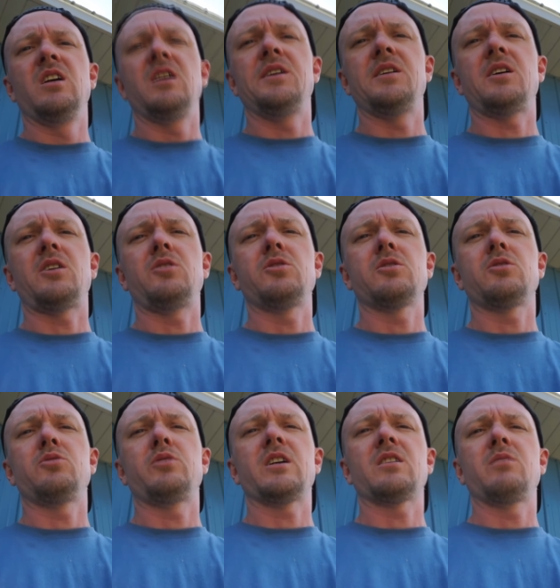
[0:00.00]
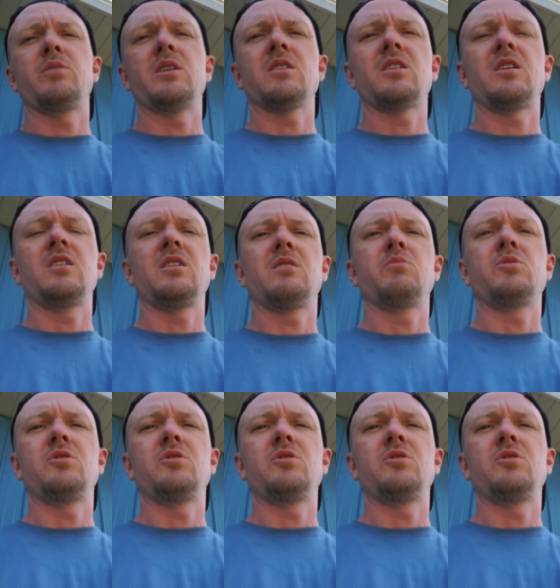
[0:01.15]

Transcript: and also recommend cutting them